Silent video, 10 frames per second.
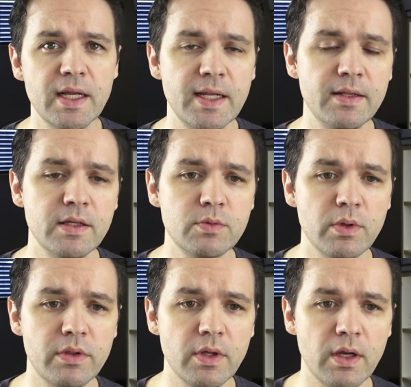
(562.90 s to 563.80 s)
I'd end this
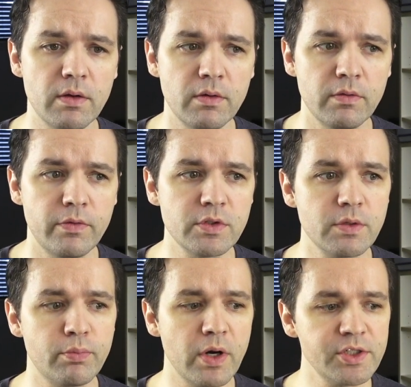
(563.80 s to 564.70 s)
with first
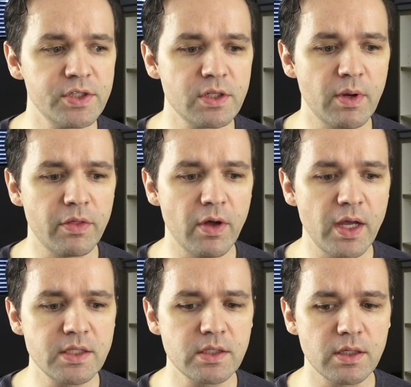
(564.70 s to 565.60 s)
impressions and my
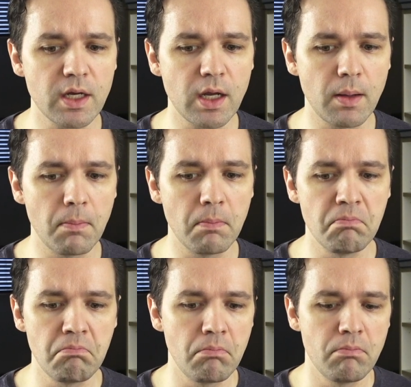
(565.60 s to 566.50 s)
thoughts.
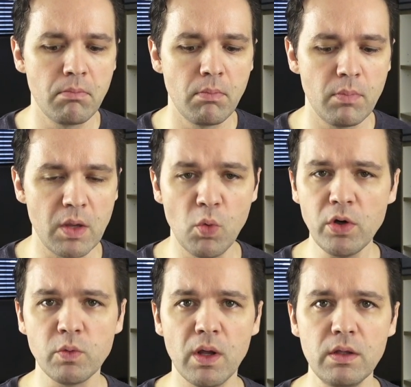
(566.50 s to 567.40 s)
It
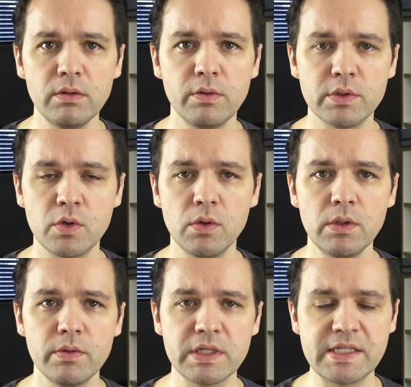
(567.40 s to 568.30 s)
worked well. It was cool.
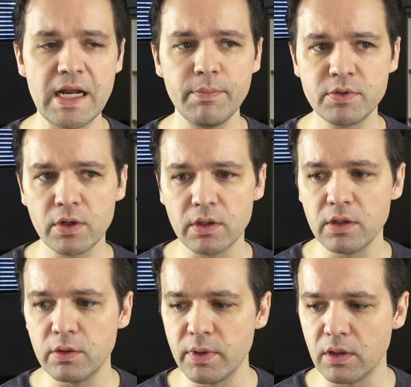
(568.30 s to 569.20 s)
The setup took a
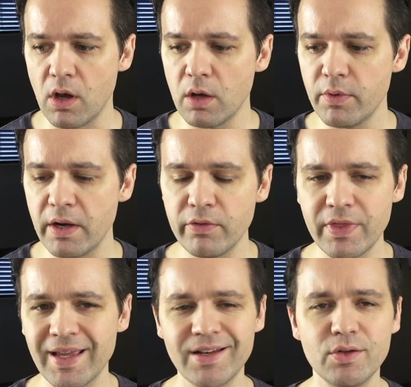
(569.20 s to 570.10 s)
little bit long, but
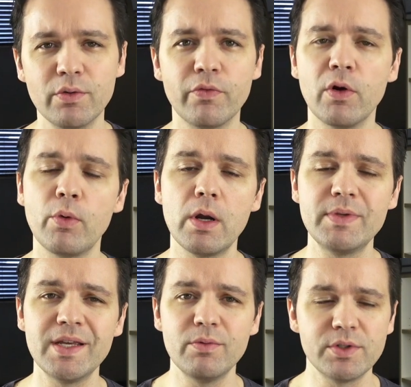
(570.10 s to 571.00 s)
everything had to do a firmware
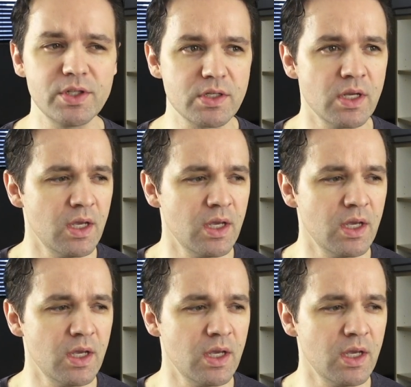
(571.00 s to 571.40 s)
update, which is